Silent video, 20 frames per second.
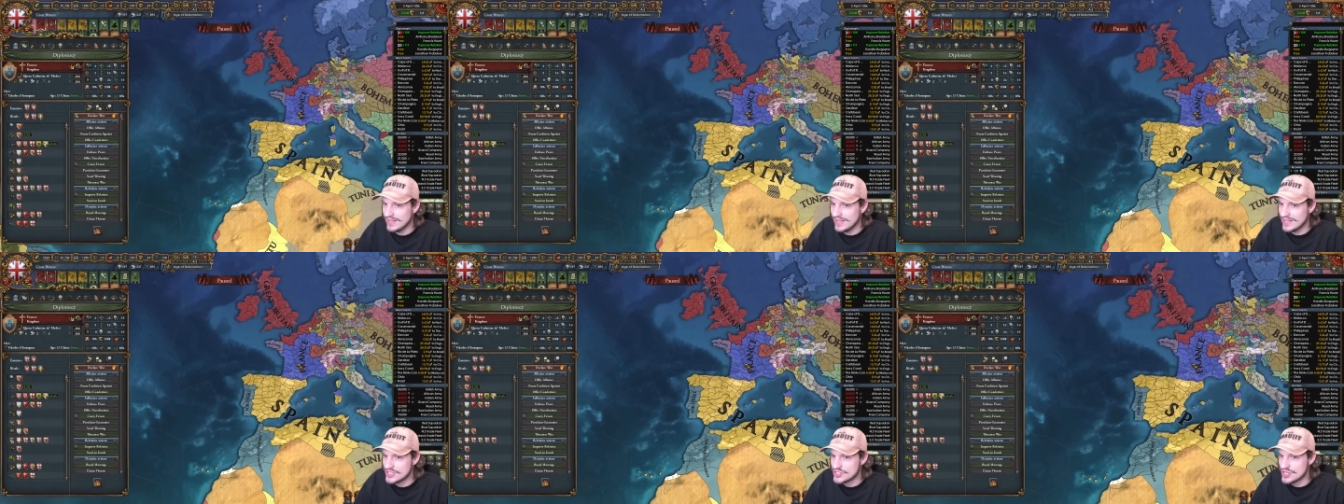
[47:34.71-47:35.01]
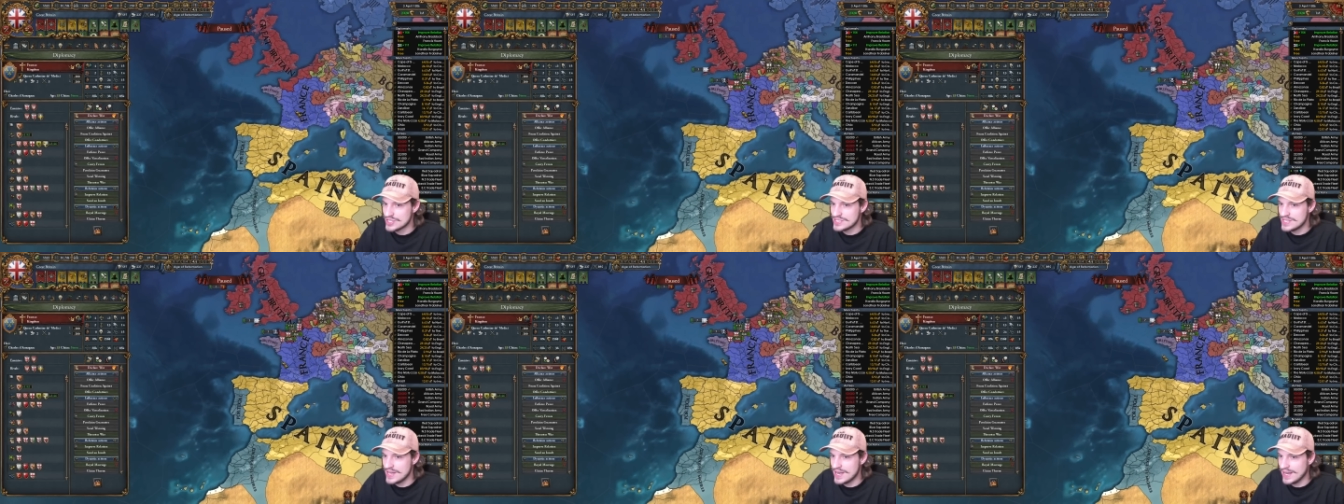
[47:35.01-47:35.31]
It's
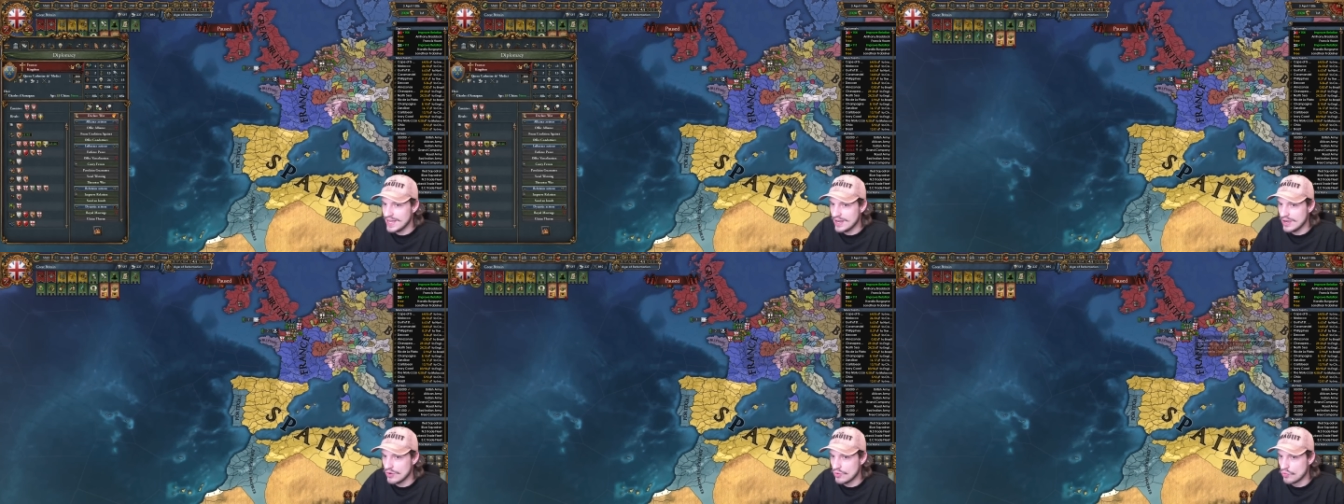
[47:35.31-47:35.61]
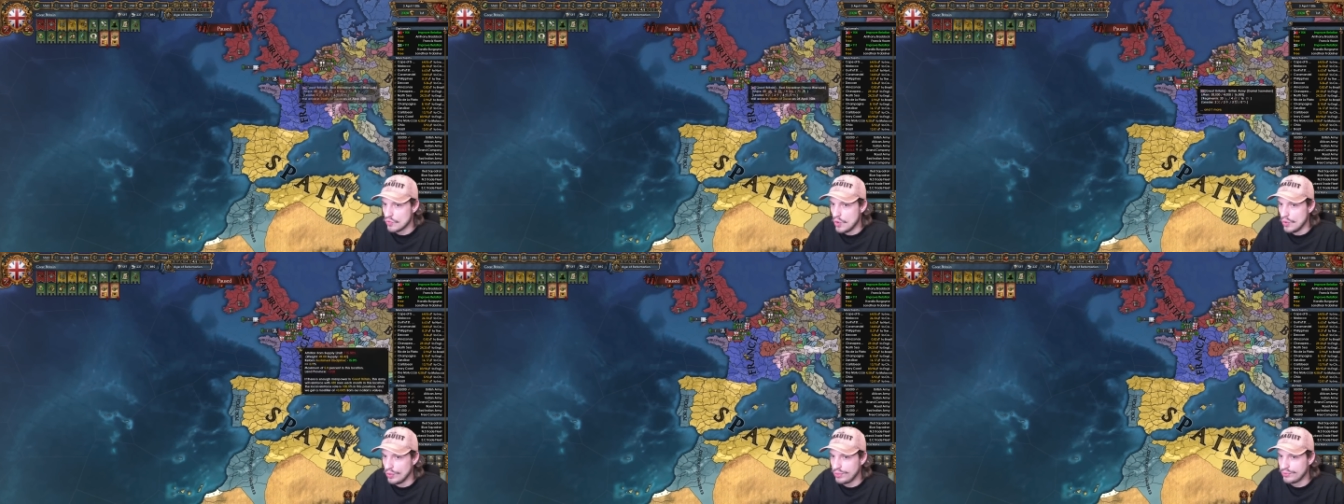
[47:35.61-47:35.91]
just that I gotta
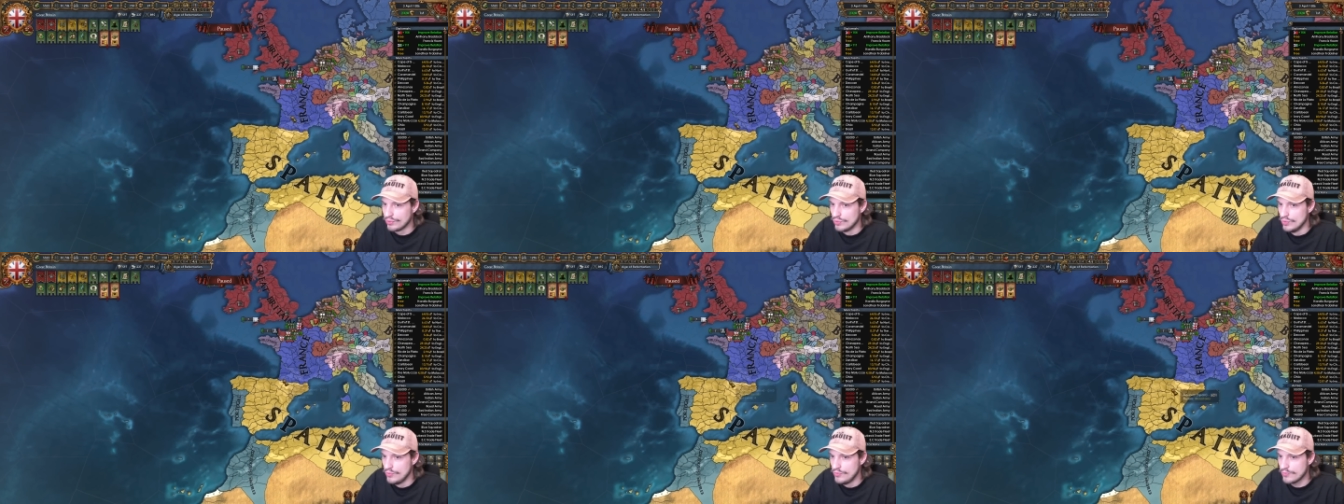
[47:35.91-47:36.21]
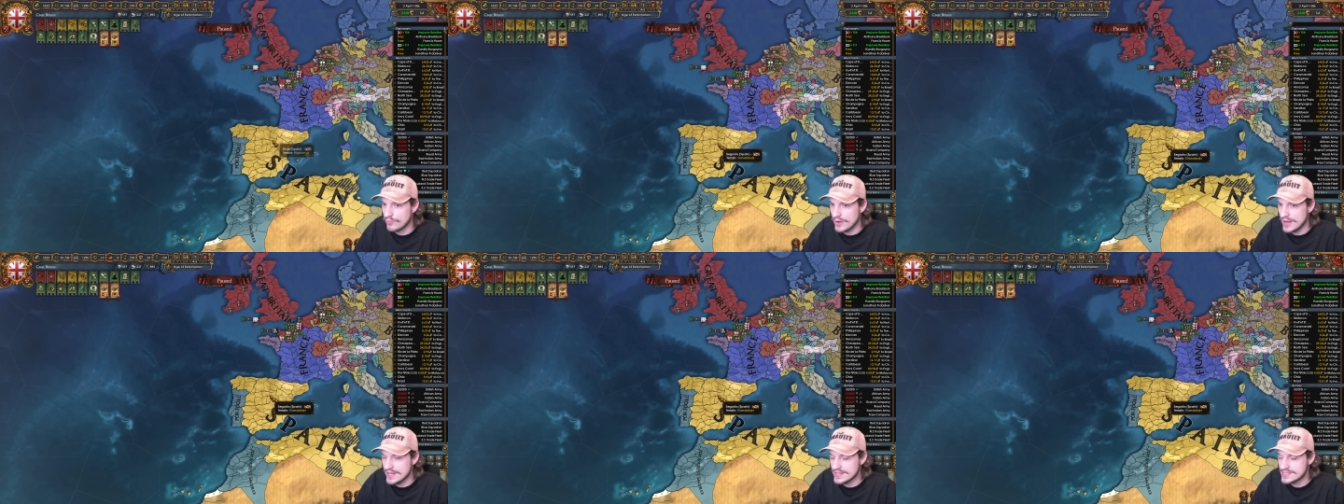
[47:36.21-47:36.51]
roll through
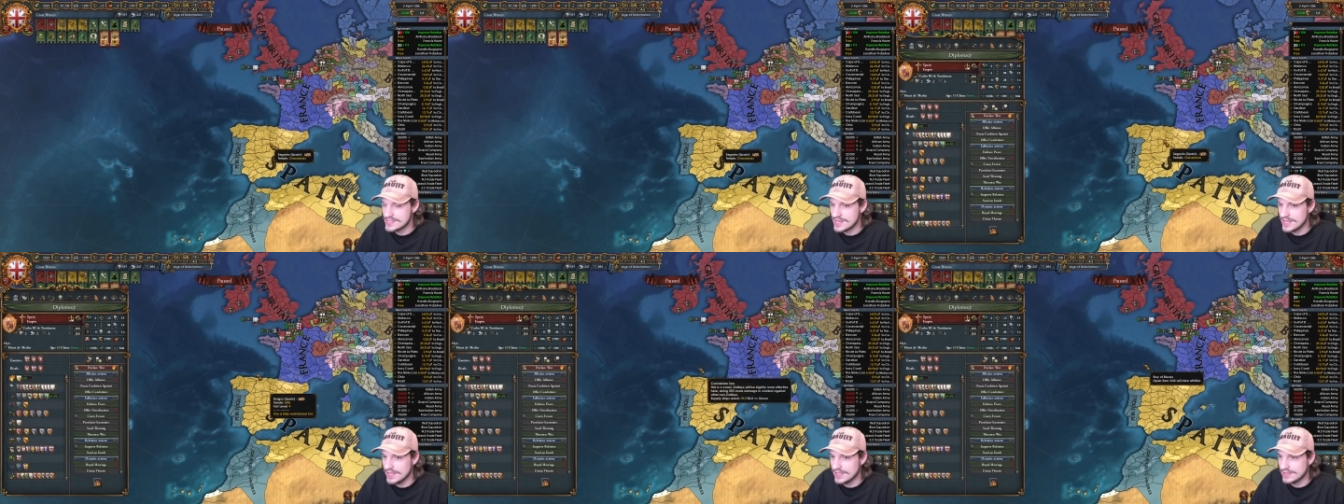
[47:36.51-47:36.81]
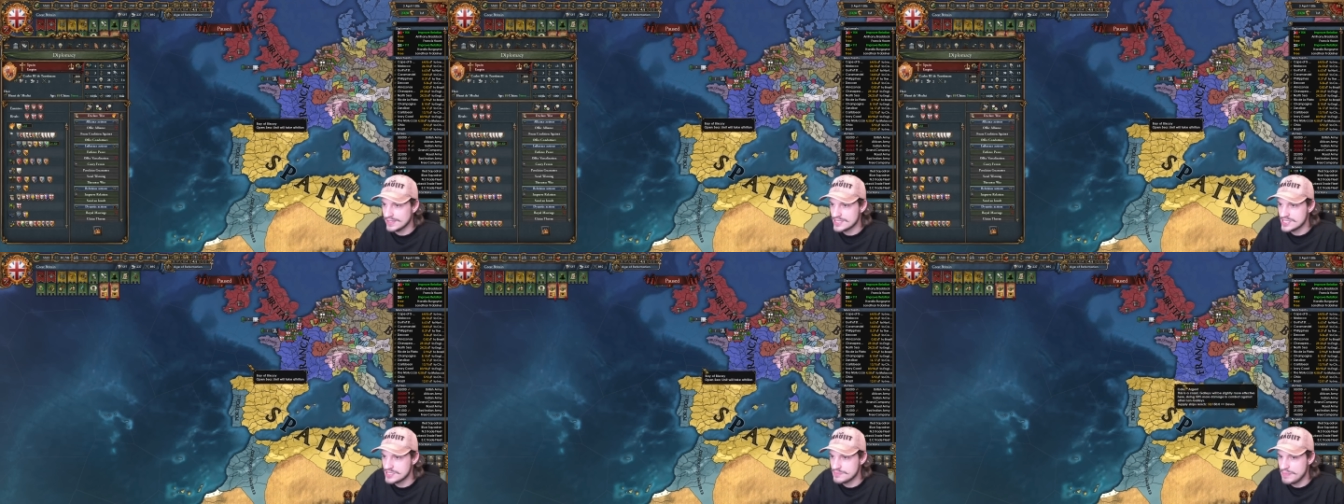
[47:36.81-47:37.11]
France to get
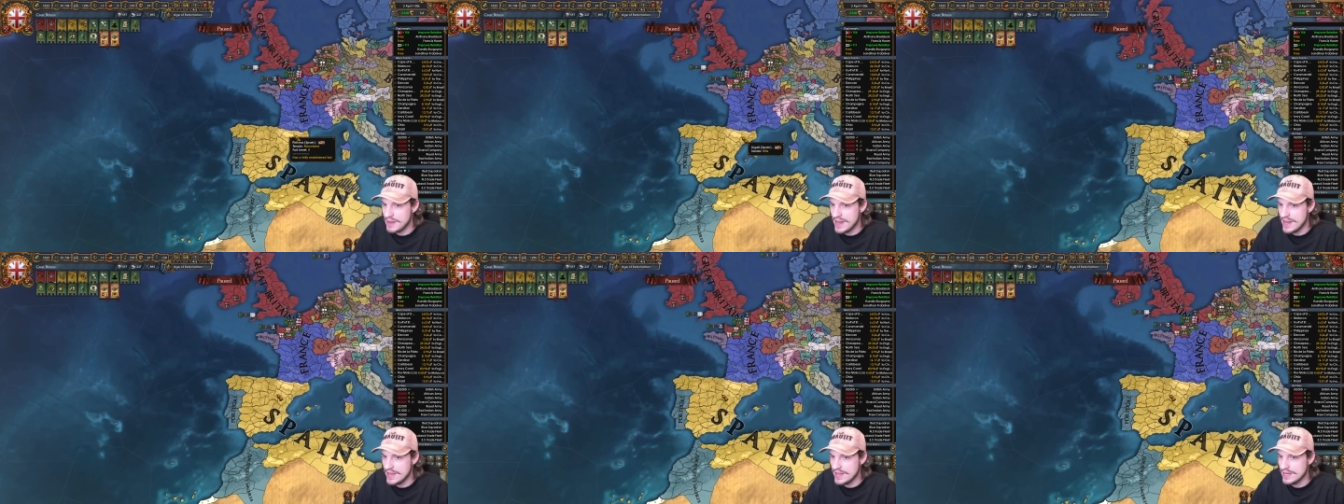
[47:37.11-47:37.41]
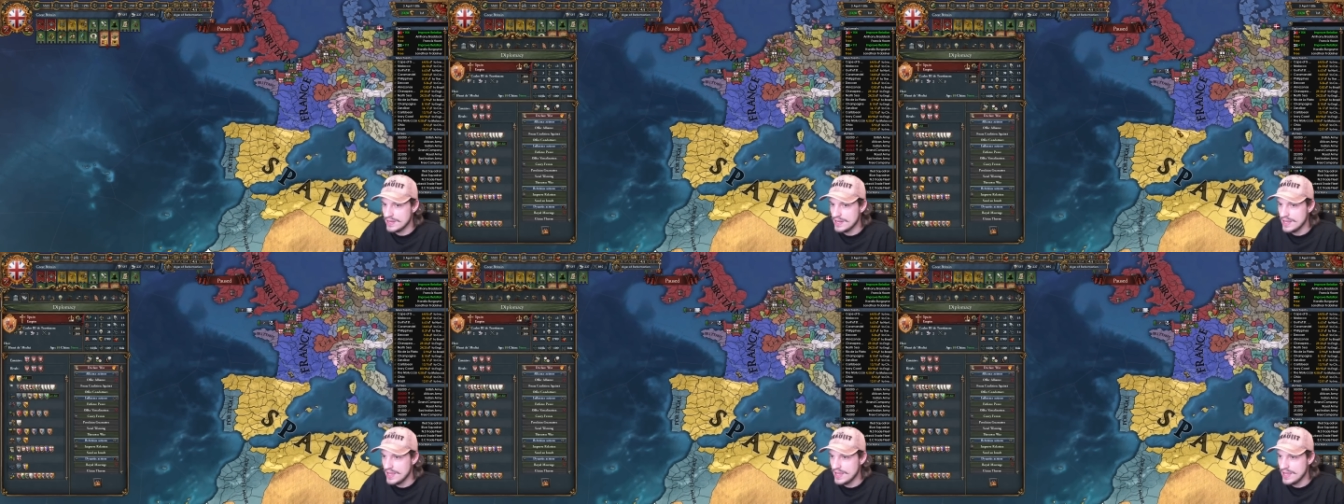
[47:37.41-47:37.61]
to Spain,